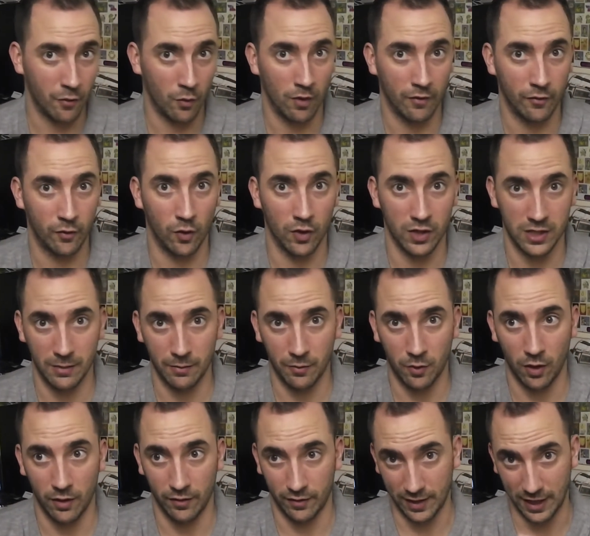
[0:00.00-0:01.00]
or I've got some
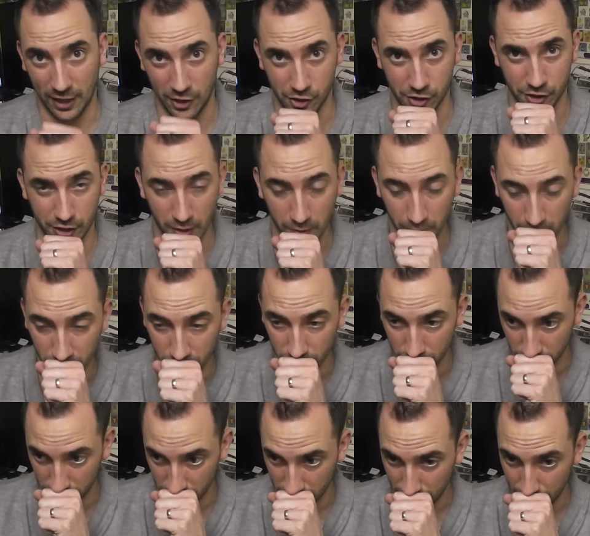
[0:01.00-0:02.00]
kind of connection to,
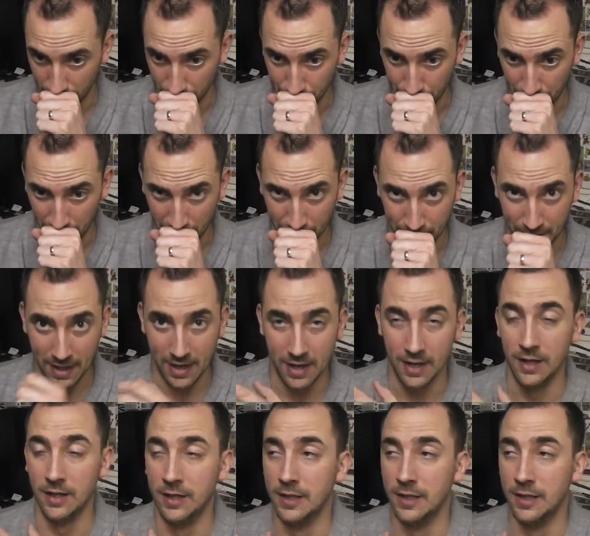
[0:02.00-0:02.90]
pardon me,